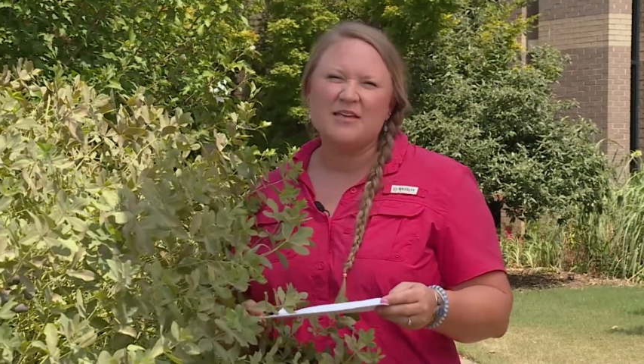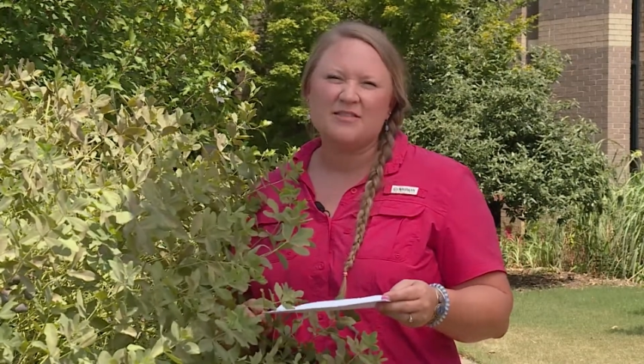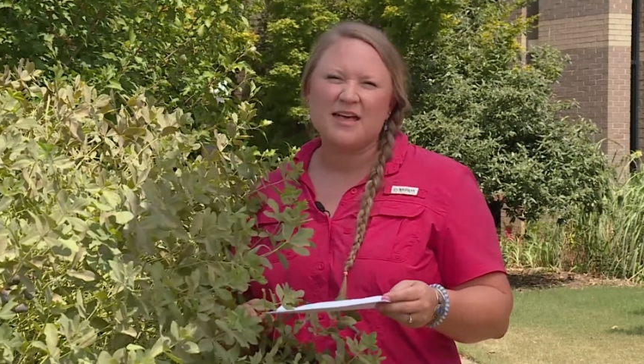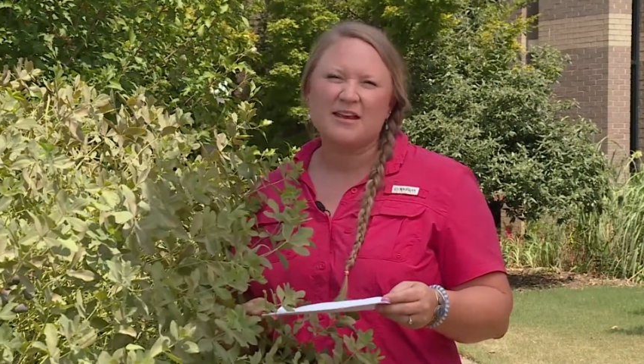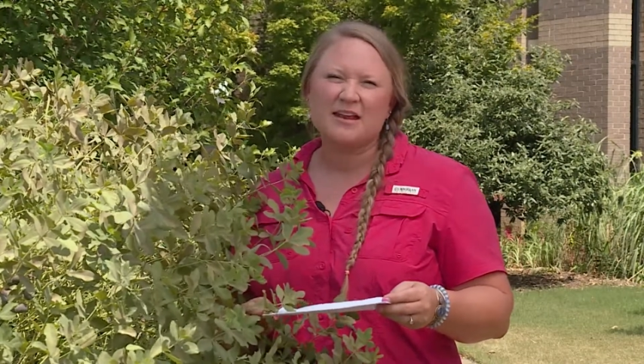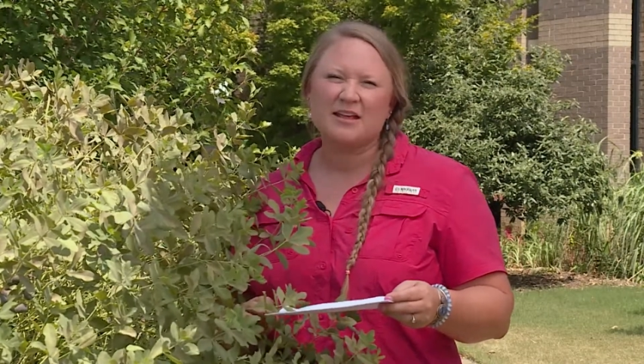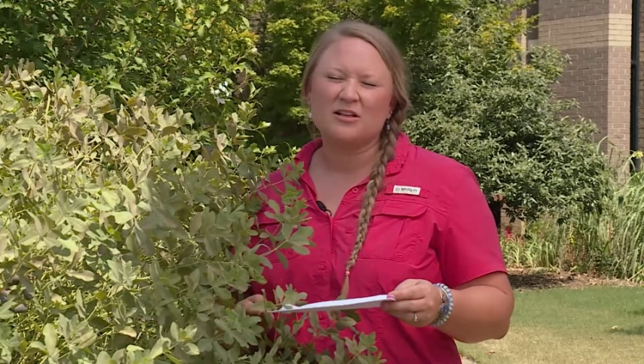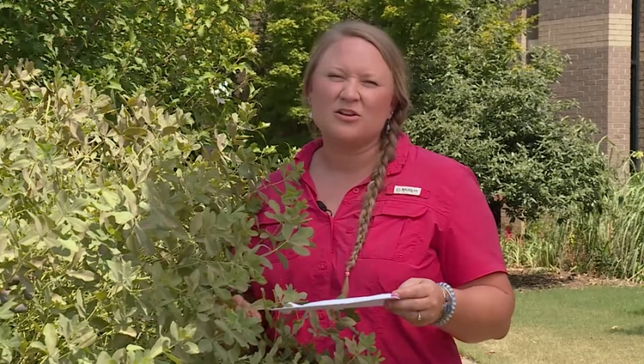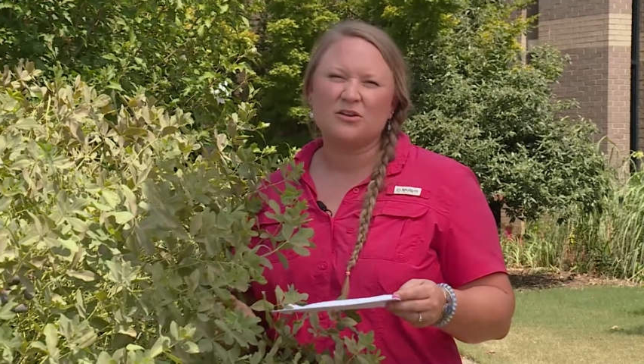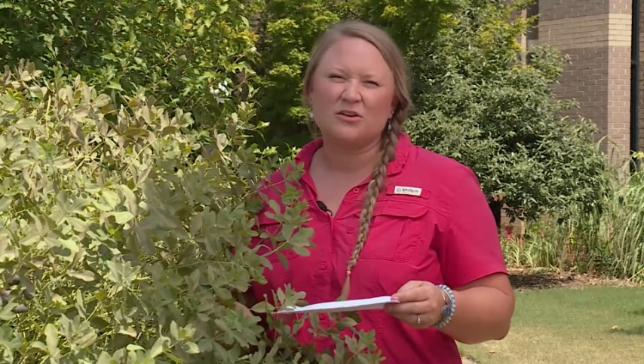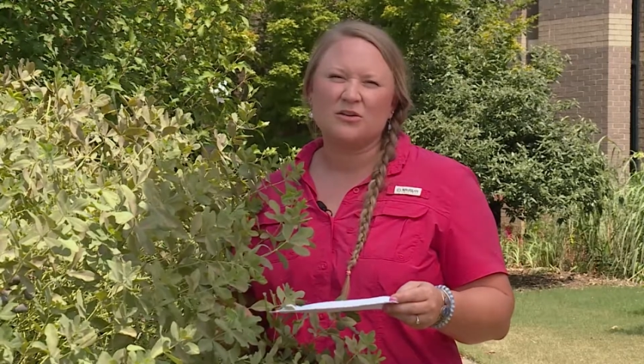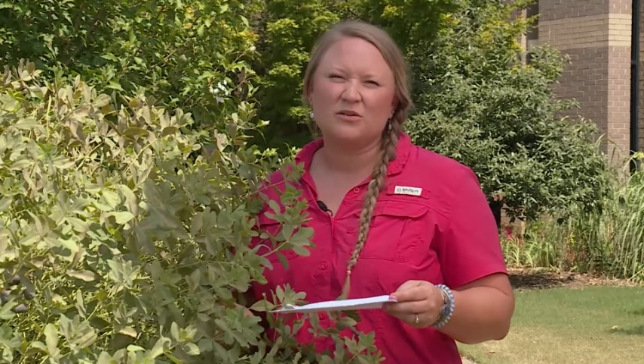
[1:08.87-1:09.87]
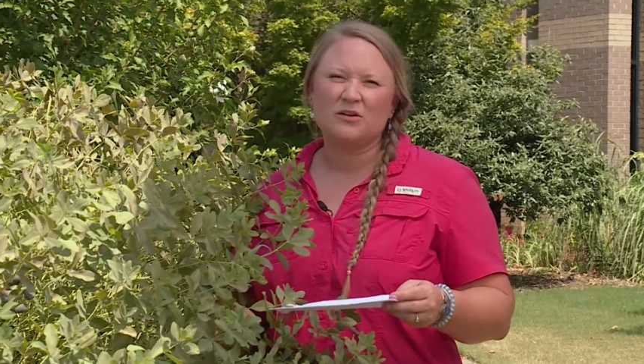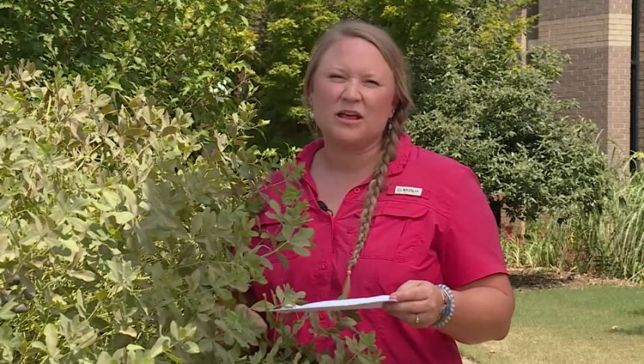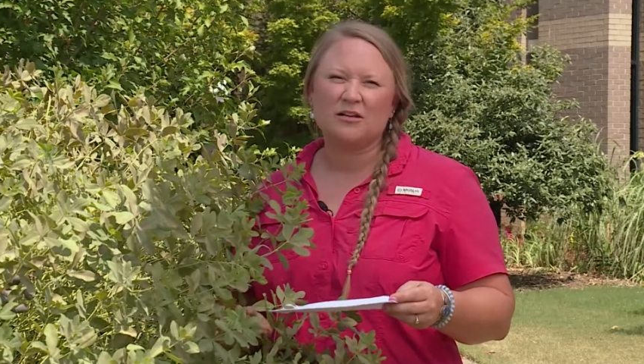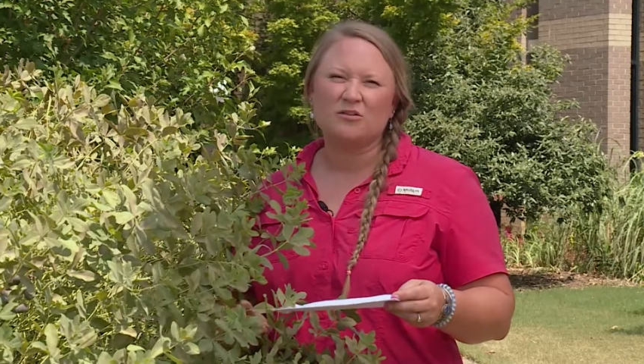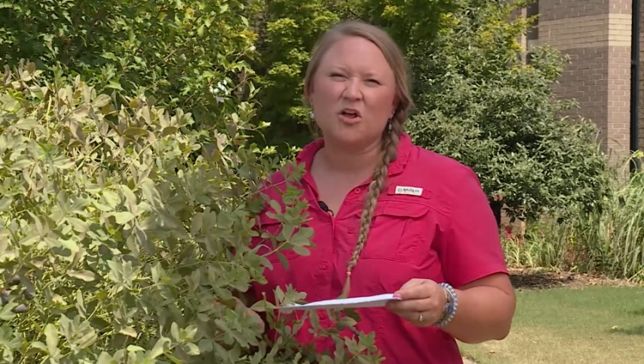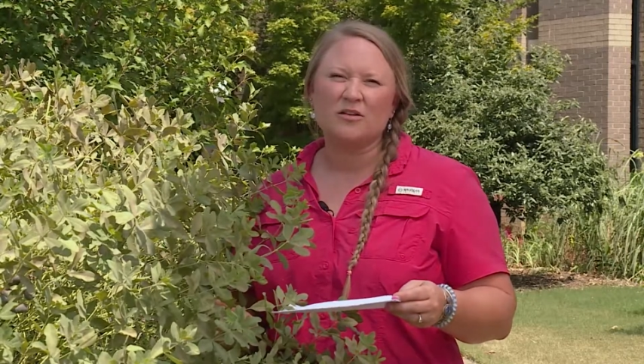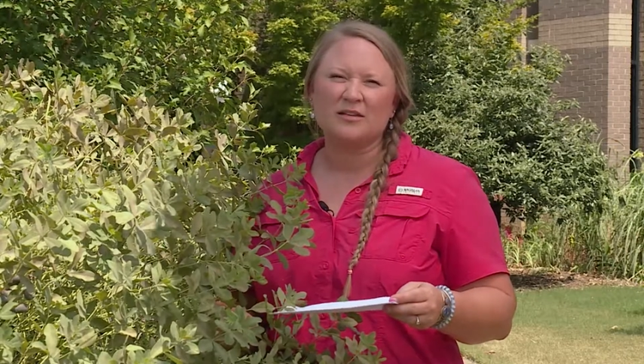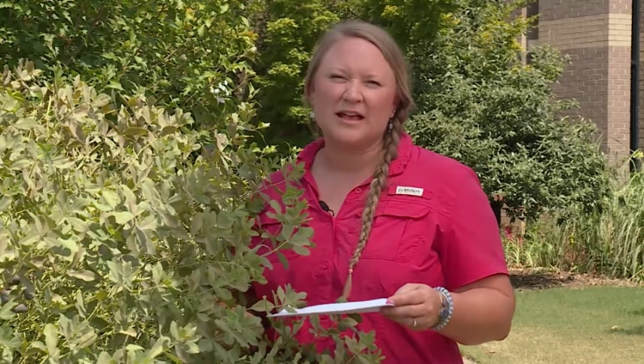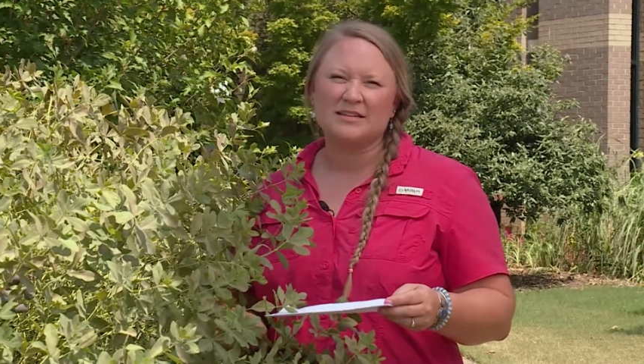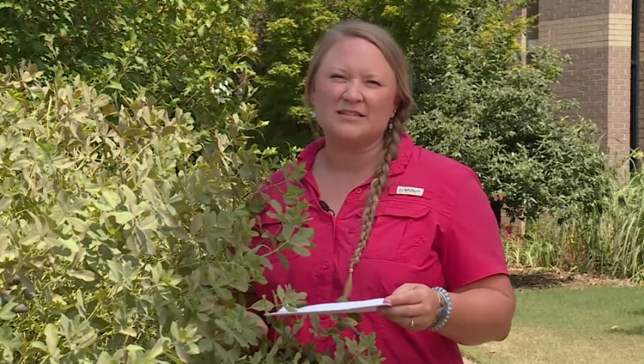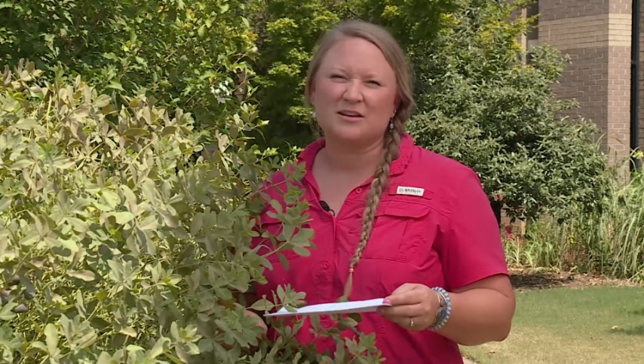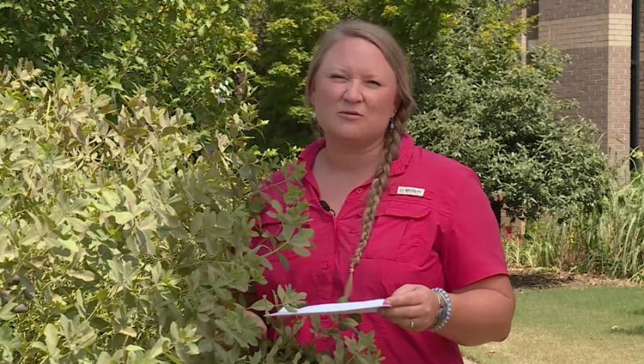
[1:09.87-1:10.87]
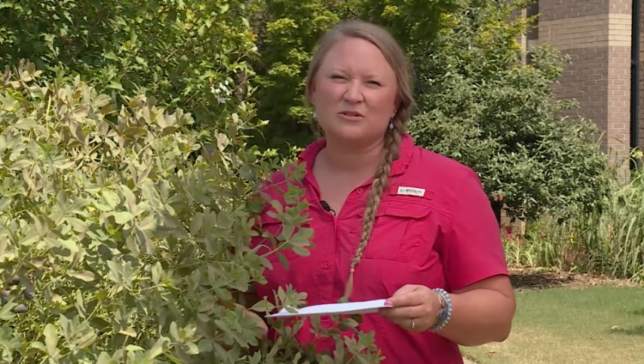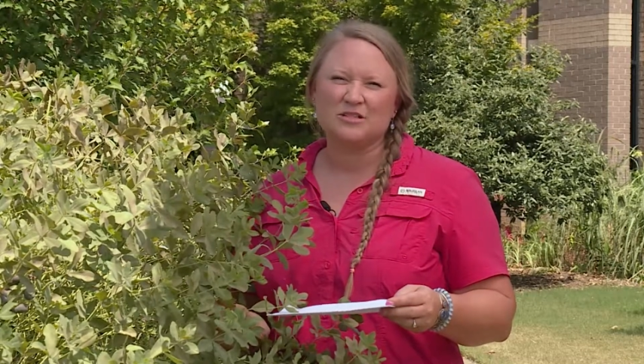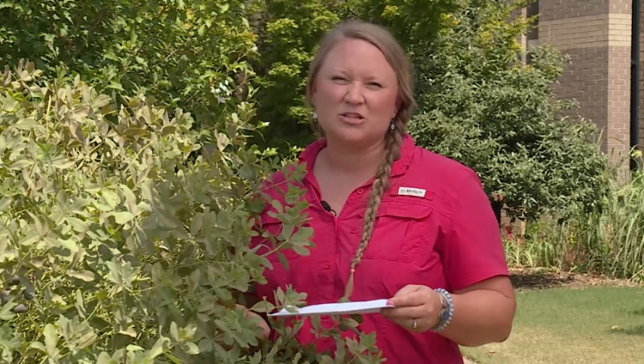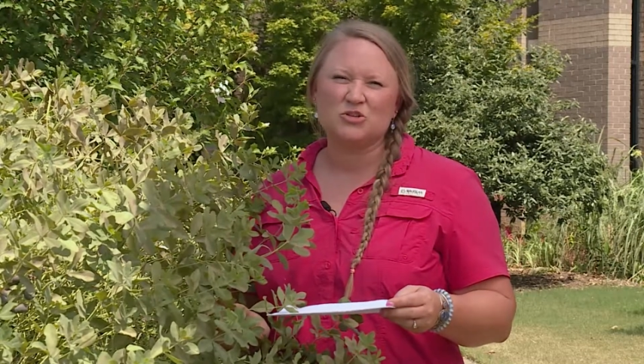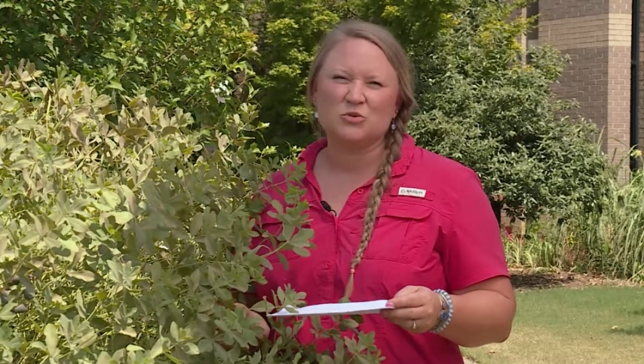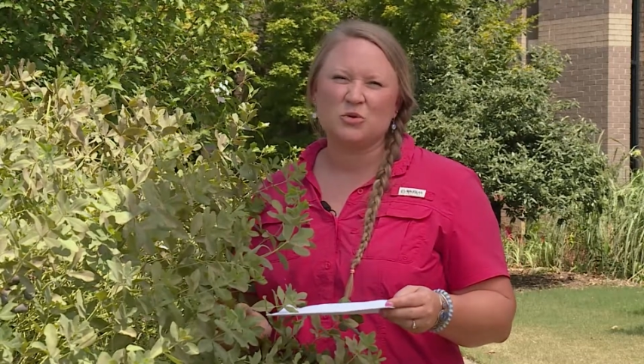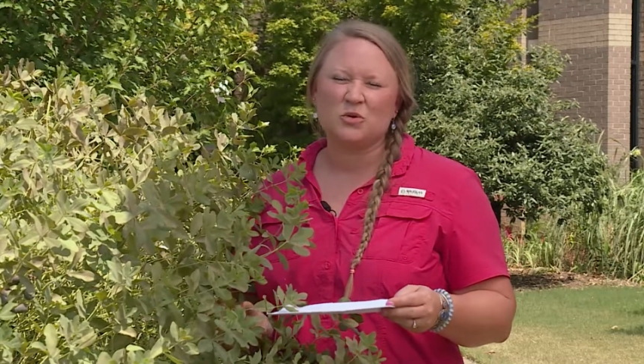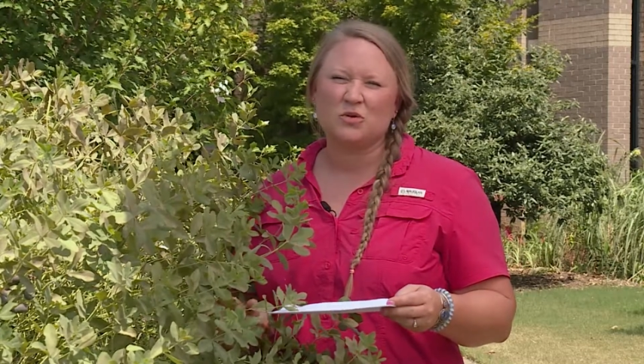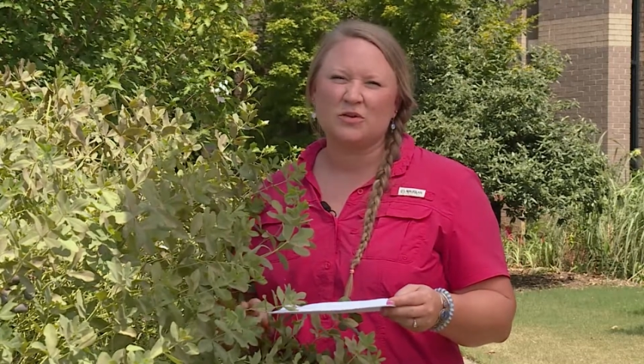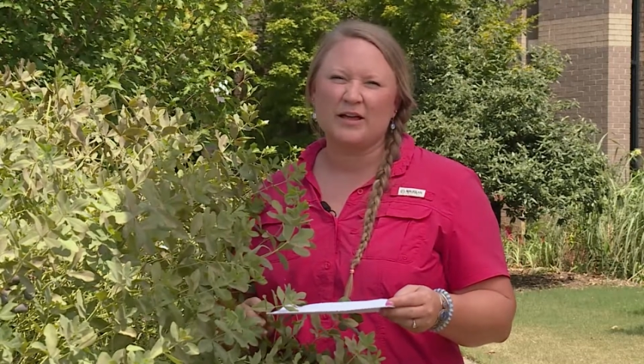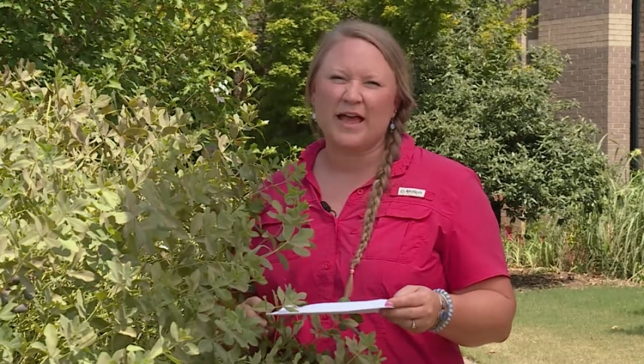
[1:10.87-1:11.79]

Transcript: that include long-lasting residual